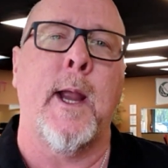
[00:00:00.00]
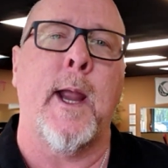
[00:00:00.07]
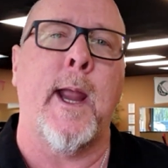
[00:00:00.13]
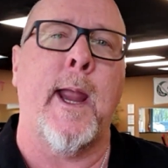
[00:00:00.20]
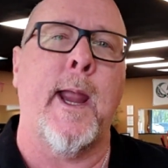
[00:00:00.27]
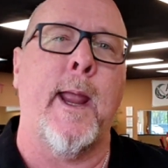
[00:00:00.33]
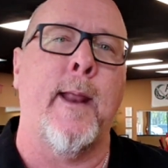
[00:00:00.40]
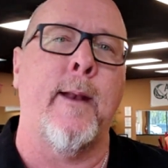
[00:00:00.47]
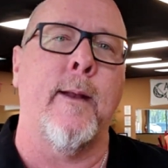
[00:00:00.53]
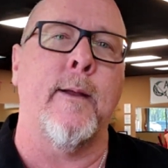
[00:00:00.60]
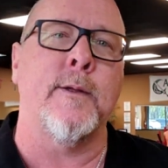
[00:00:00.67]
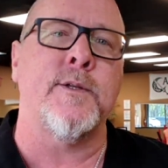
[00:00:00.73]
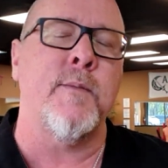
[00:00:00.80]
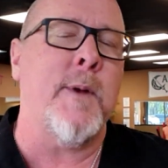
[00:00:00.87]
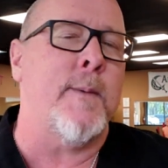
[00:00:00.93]
And
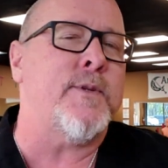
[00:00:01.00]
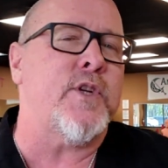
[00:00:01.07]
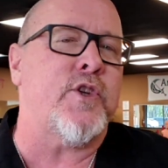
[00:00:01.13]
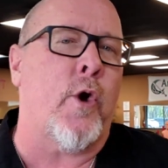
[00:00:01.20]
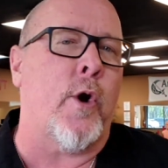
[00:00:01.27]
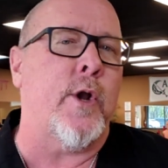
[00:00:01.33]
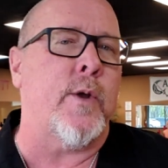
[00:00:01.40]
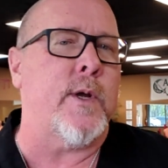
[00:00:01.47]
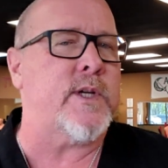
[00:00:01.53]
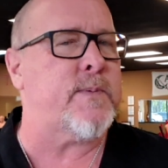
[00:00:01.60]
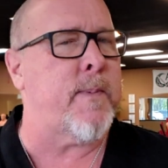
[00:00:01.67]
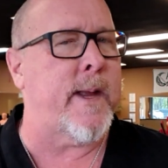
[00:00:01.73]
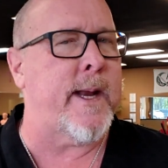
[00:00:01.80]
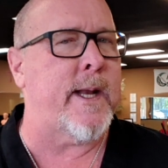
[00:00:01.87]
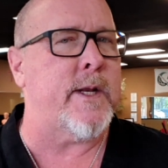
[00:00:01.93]
sometimes it's hard to
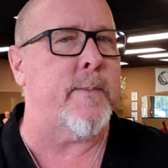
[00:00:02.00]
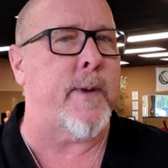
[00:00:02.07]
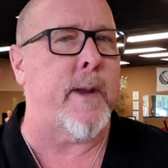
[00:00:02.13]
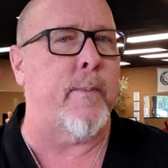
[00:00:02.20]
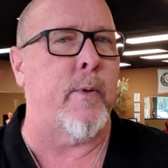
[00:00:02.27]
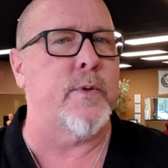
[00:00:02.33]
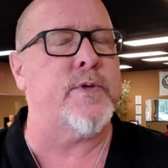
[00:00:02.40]
explain it to people,